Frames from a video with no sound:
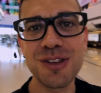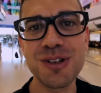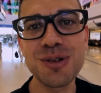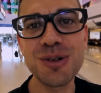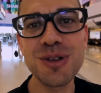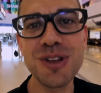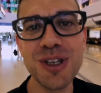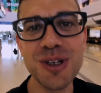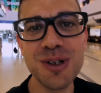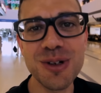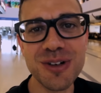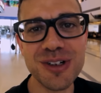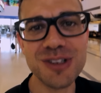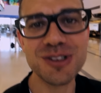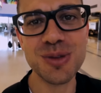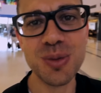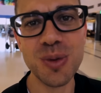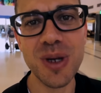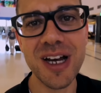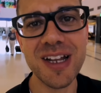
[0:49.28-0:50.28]
Through the
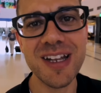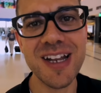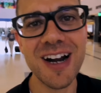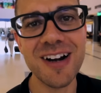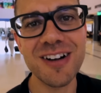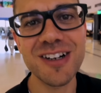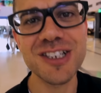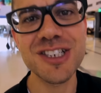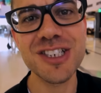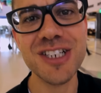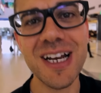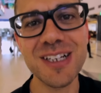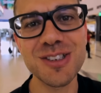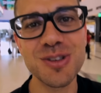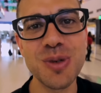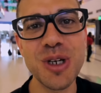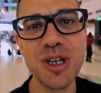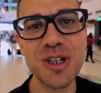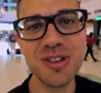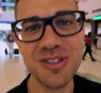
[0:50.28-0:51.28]
Eucharist we are nourished
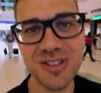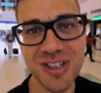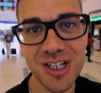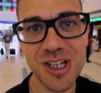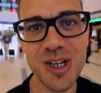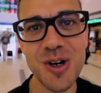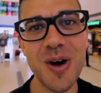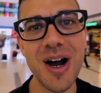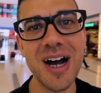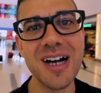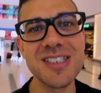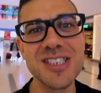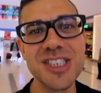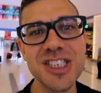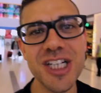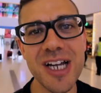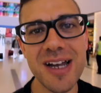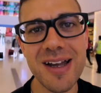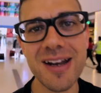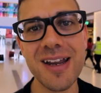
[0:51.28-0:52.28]
as we continue our
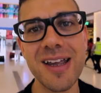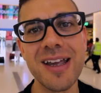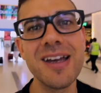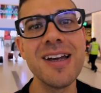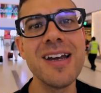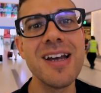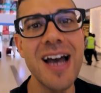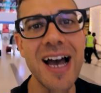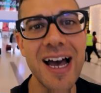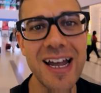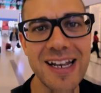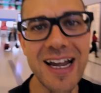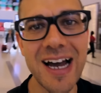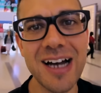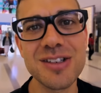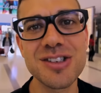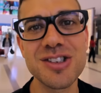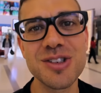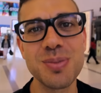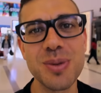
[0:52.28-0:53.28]
journey and
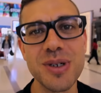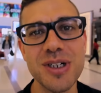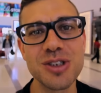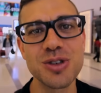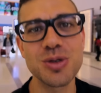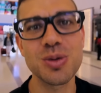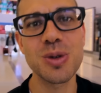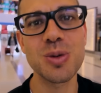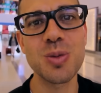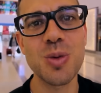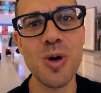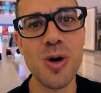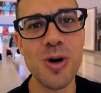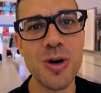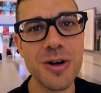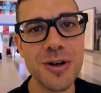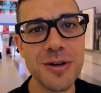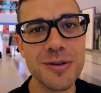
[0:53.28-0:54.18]
our spiritual walk.